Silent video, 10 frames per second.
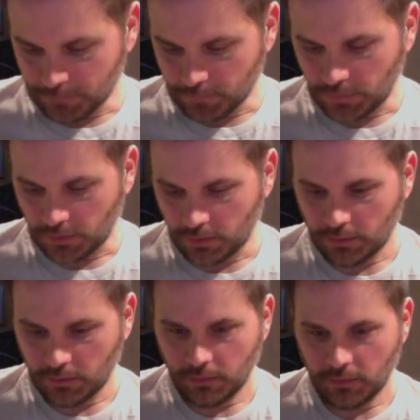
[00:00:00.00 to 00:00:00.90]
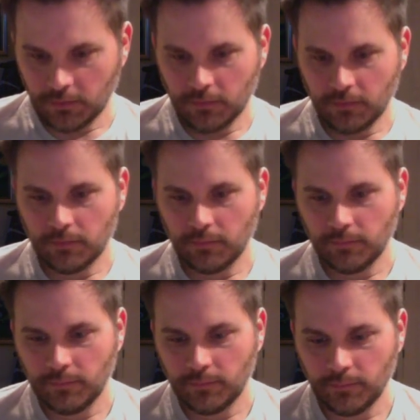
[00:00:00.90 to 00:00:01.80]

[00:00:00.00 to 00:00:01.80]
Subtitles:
(no one is talking)